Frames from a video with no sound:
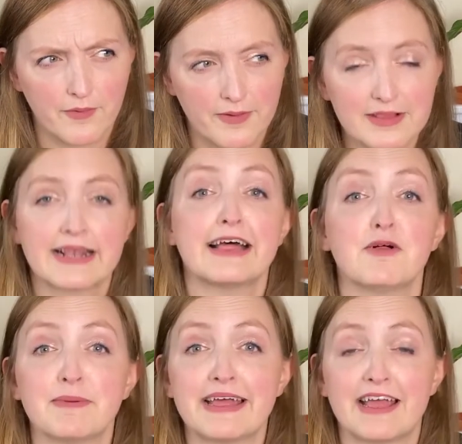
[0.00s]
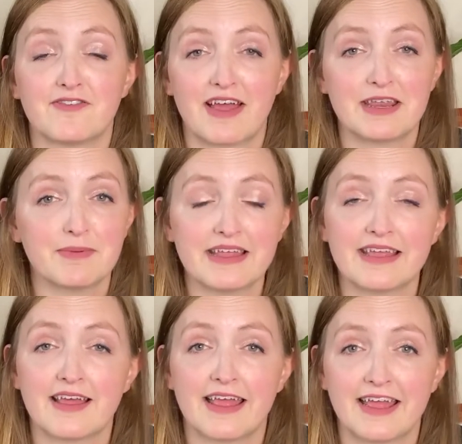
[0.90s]
It's a little bit, if
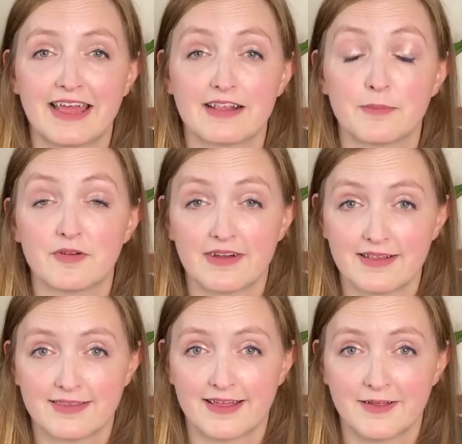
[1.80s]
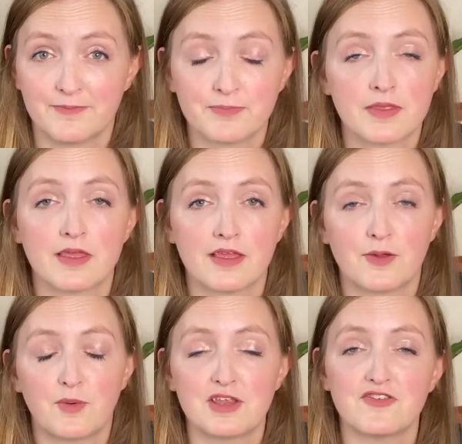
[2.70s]
anybody here is a barista,
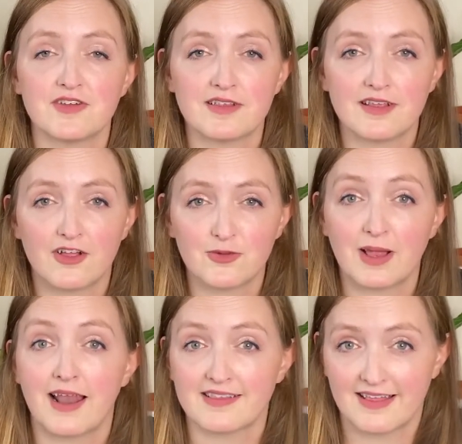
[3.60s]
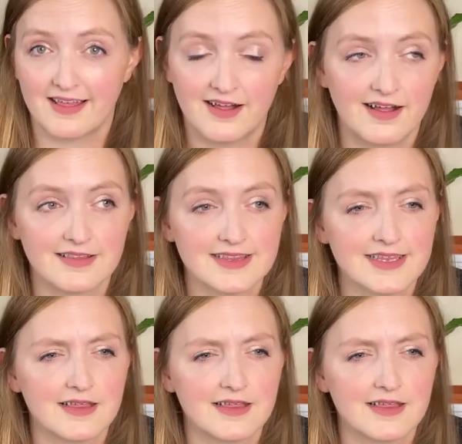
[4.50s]
when you first start doing latte art,